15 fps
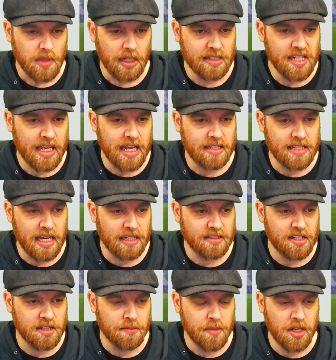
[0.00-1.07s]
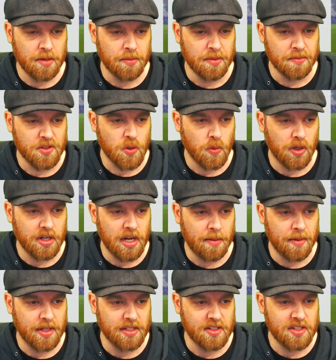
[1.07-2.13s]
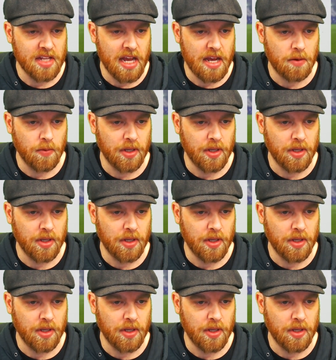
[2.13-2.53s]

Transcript: to get down to the minimum squad number to start